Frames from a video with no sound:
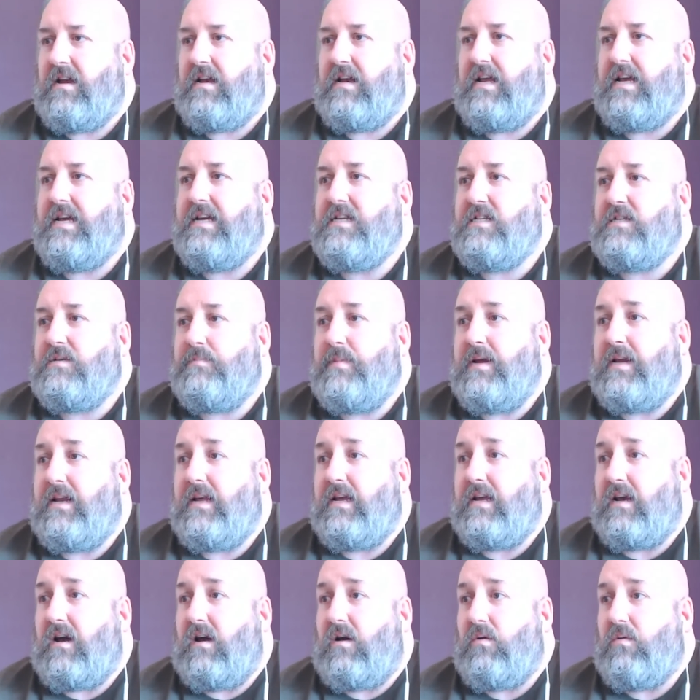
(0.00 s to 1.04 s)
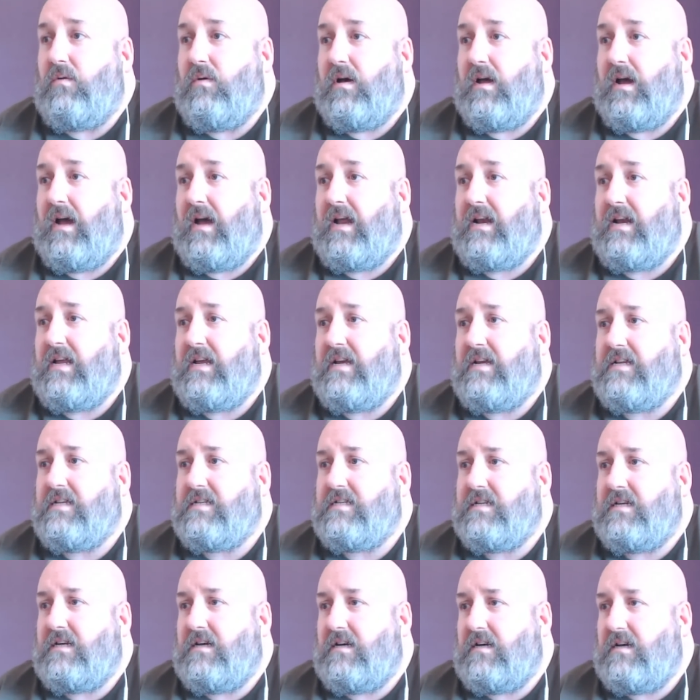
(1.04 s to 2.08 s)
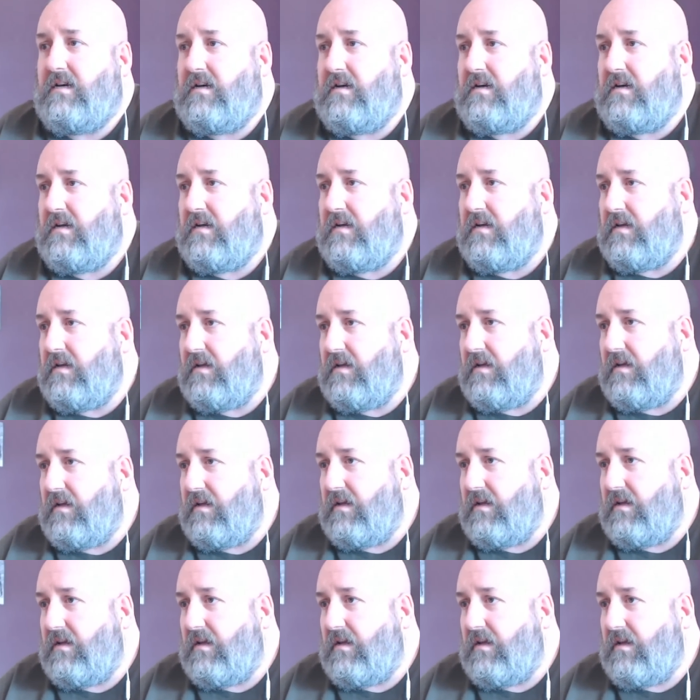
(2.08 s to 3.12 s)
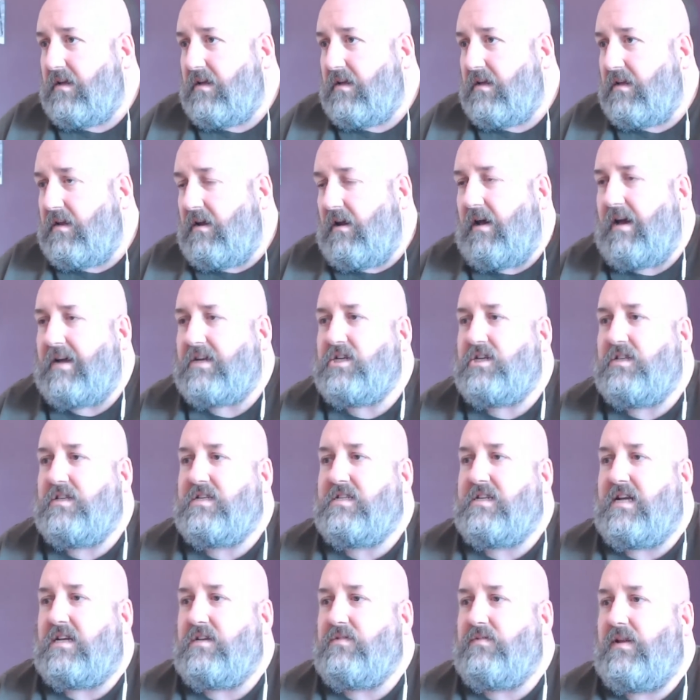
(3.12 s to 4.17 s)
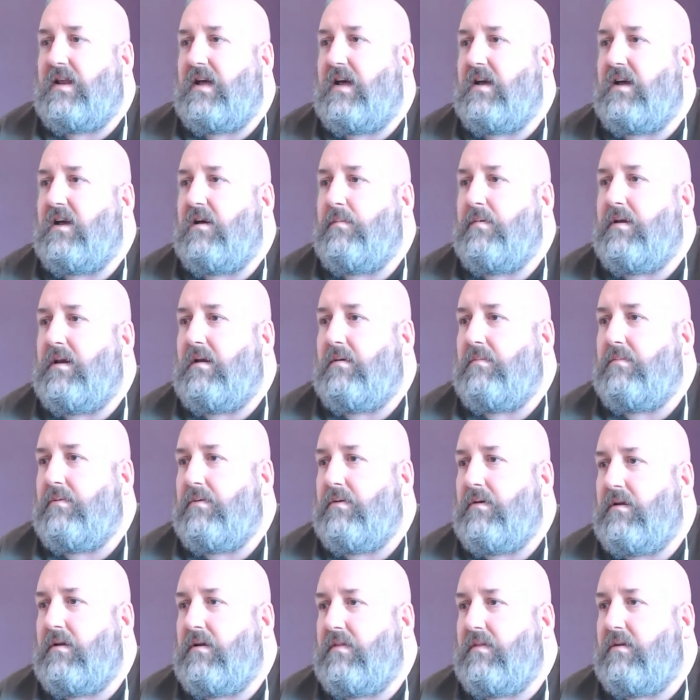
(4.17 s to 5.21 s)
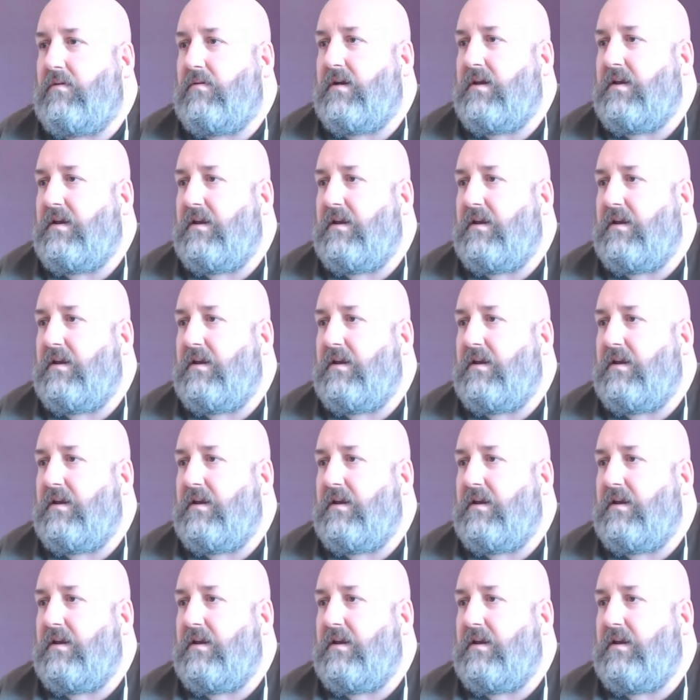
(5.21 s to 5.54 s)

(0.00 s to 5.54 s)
Now he's been in goal, and he is. Actually, the stats for that are coming up. Oh no, they're not.